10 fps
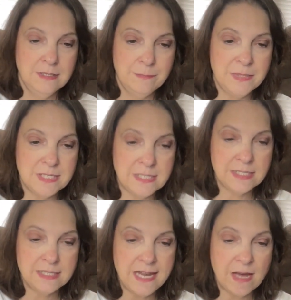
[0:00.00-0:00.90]

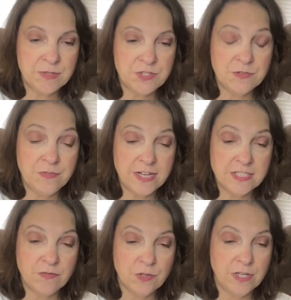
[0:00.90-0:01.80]
Missing, damaged,
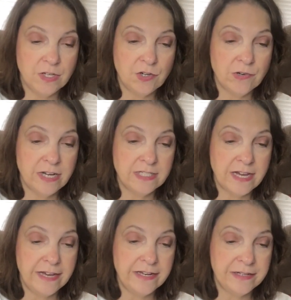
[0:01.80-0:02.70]
defective, or incorrect
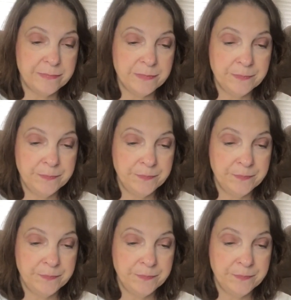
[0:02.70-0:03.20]
item.